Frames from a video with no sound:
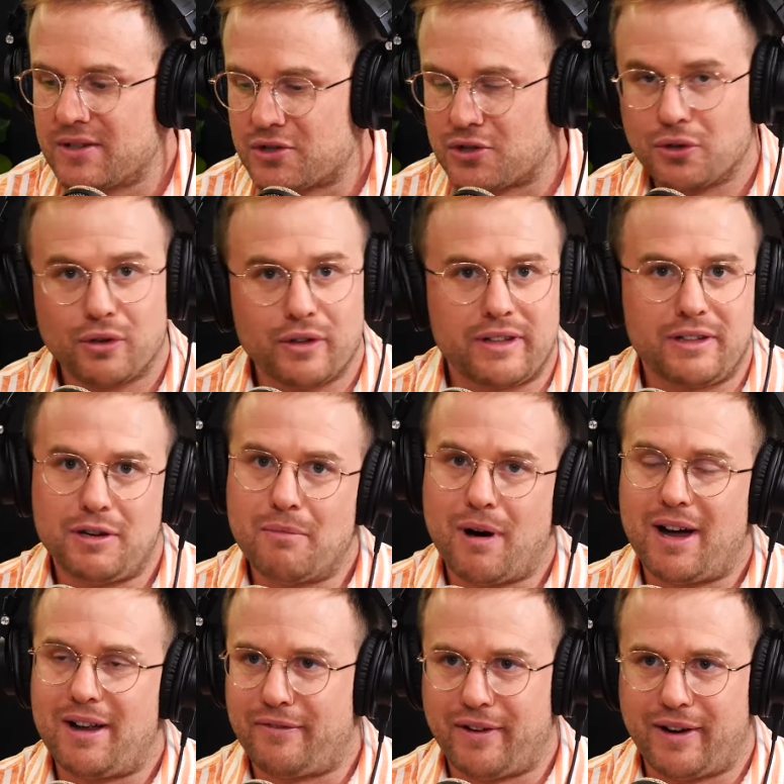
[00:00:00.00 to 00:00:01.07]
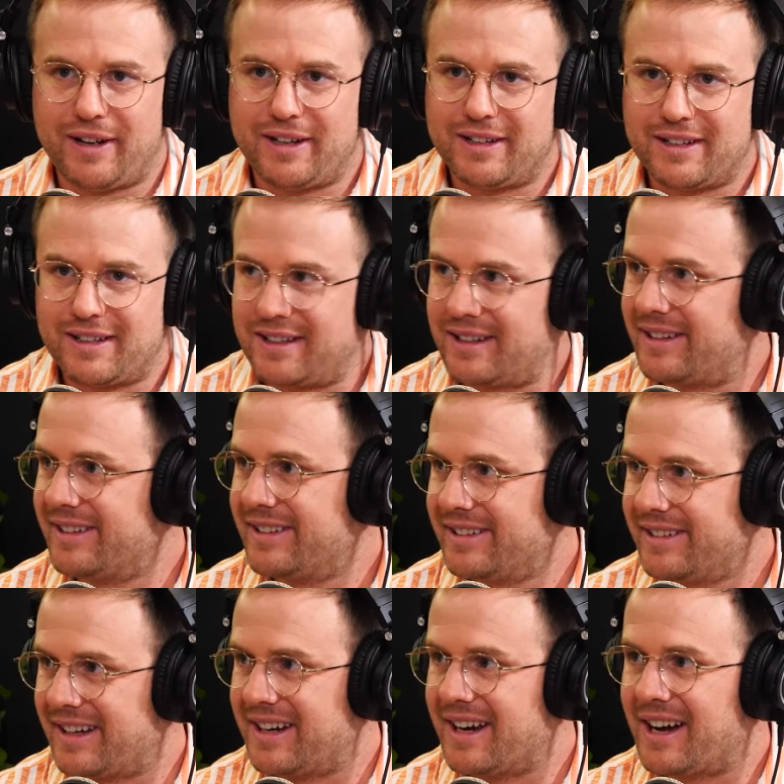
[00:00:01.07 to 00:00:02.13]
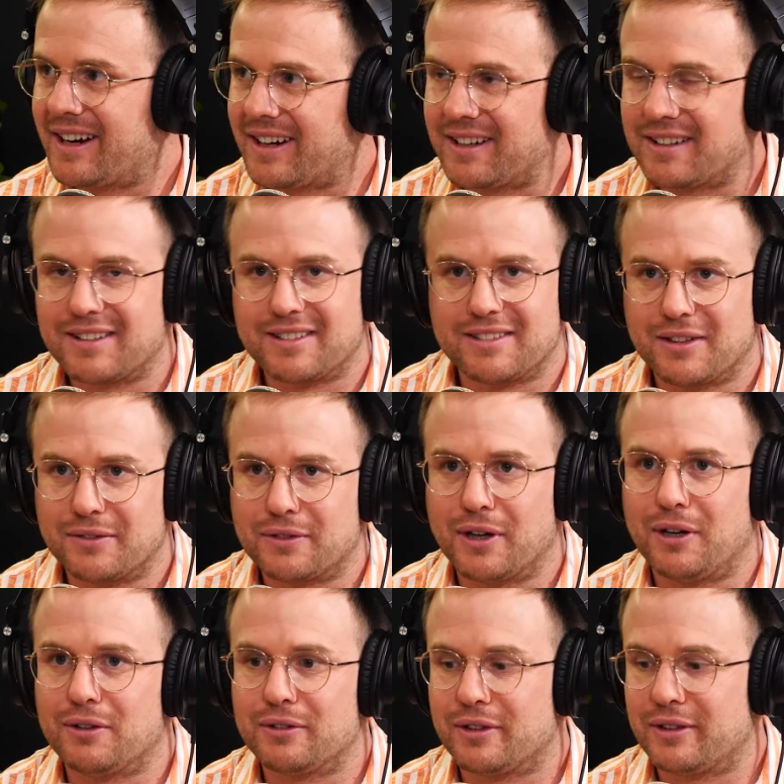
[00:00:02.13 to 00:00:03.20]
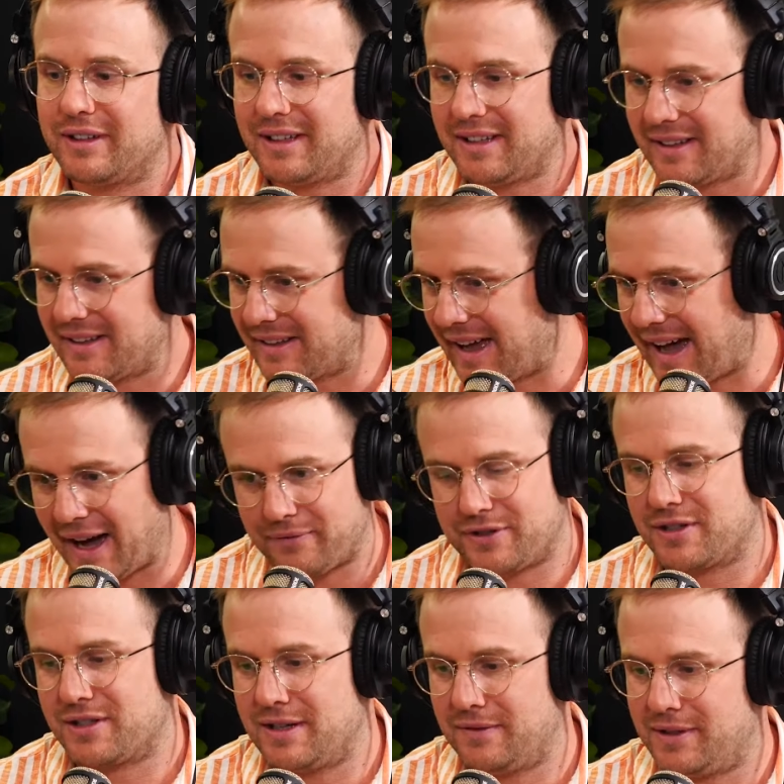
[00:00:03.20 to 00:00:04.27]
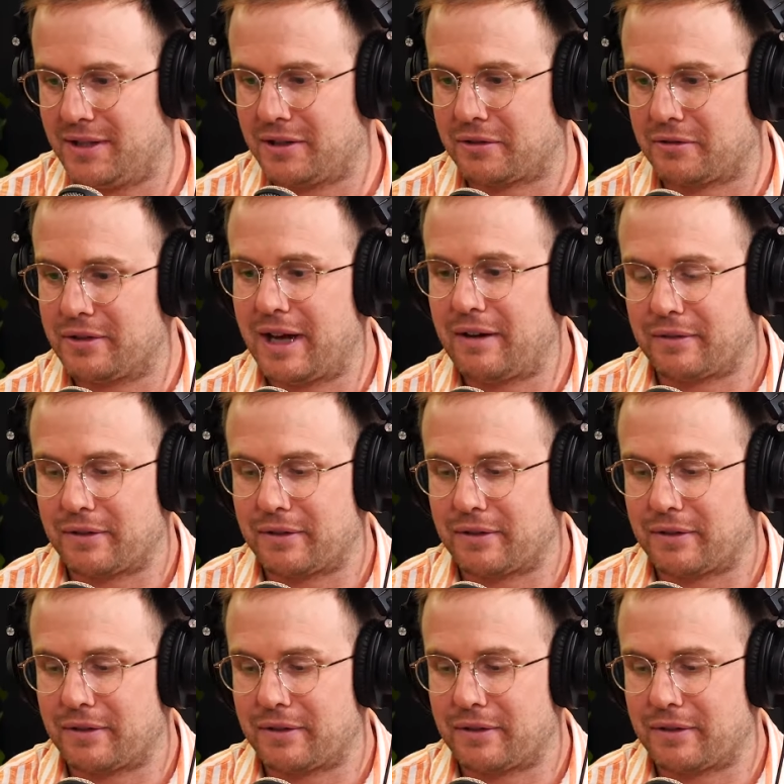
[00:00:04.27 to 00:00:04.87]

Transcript: sure that you might find a, a nugget of gold after sifting through that